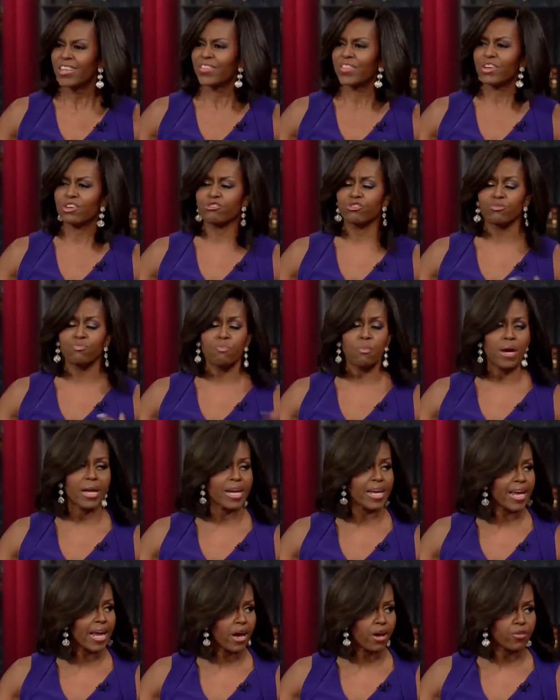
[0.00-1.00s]
There's
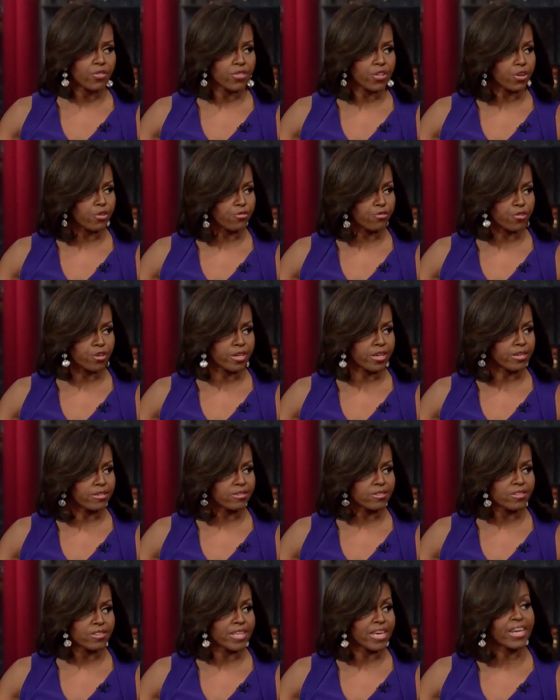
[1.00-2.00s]
money out there for kids
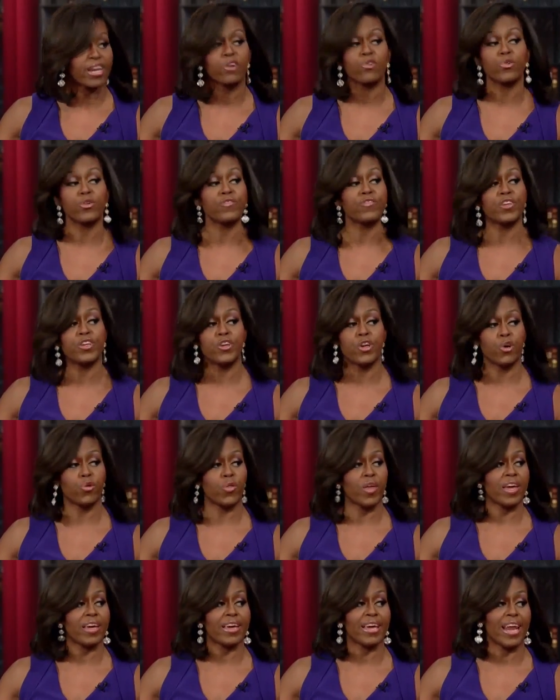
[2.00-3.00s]
that they don't even know
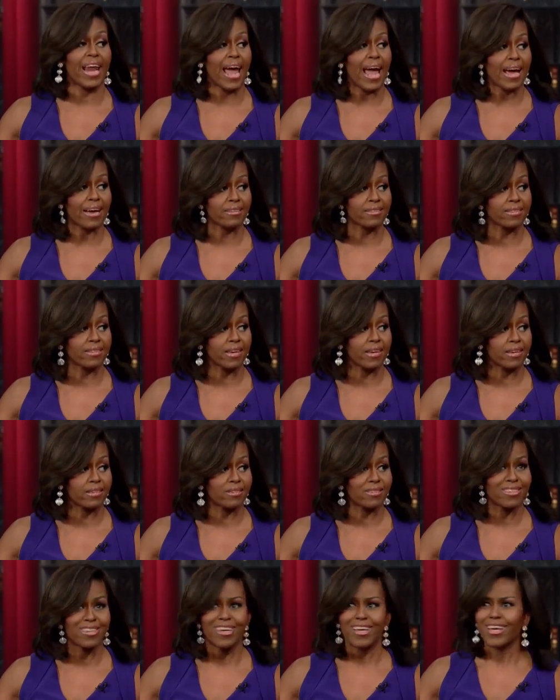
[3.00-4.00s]
they can
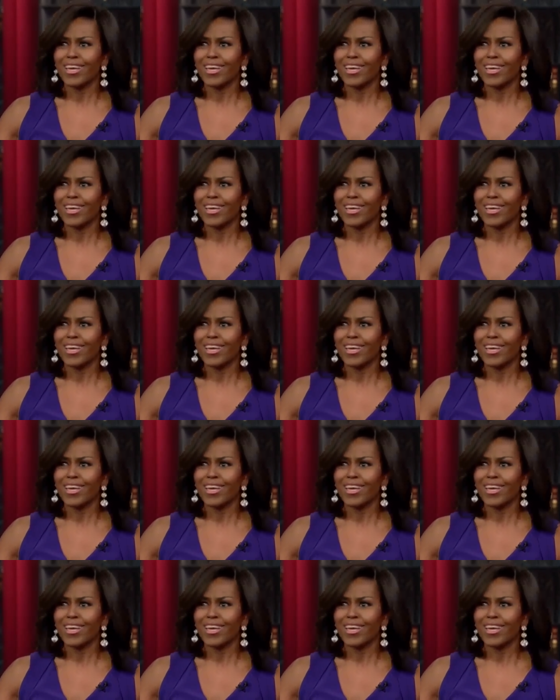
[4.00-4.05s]
access.